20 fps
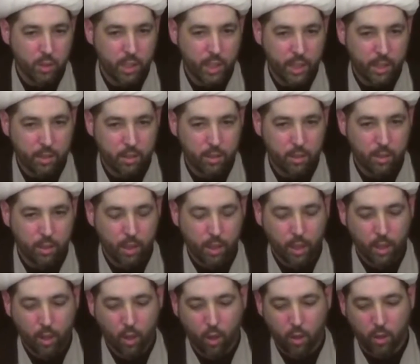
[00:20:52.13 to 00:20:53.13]
dates
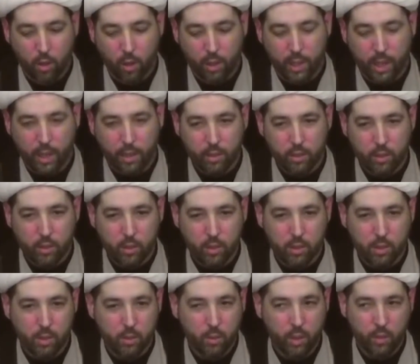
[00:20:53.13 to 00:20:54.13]
on our
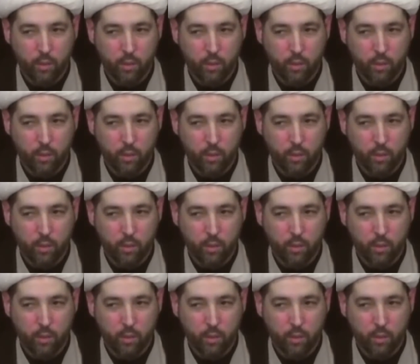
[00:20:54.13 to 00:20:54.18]
calendars.